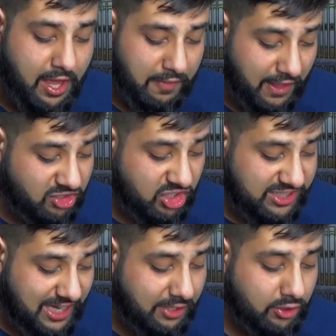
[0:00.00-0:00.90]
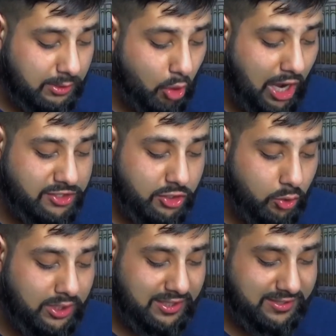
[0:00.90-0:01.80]
Then she said to the
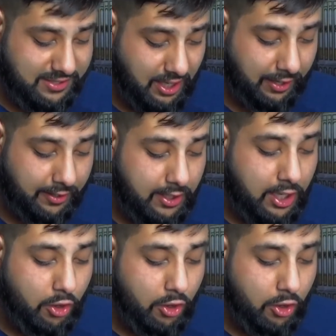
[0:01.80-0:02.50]
Muhajirun and Ansar,